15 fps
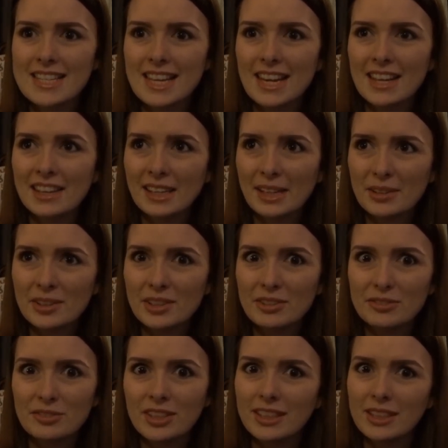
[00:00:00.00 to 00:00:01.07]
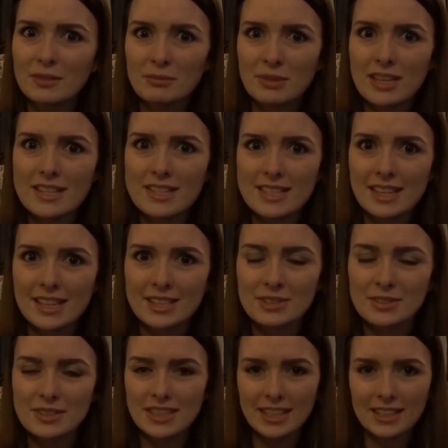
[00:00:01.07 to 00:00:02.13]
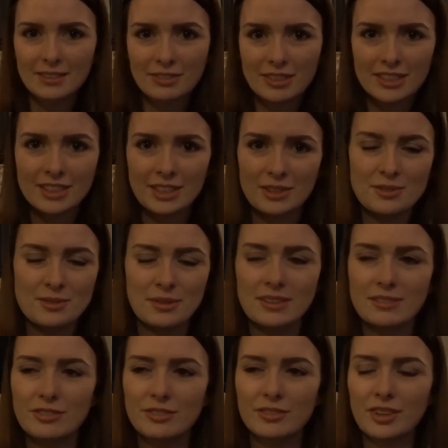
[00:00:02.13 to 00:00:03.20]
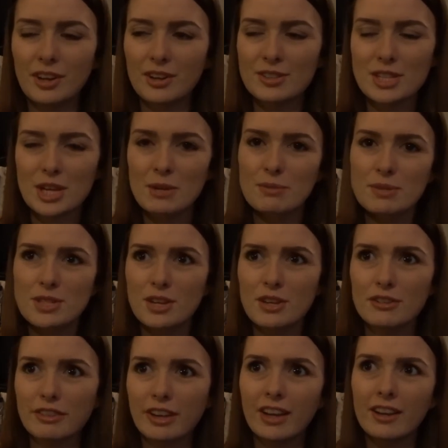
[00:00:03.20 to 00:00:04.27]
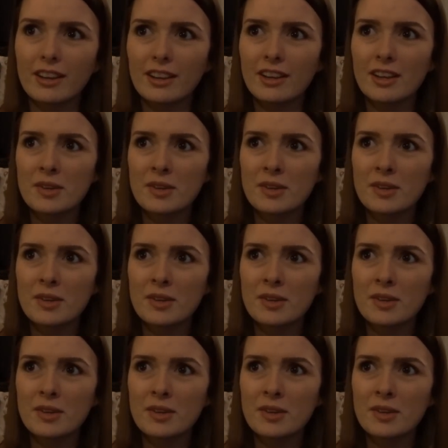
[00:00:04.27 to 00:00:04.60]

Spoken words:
And I think I'm going to really miss like doing daily videos when October's over.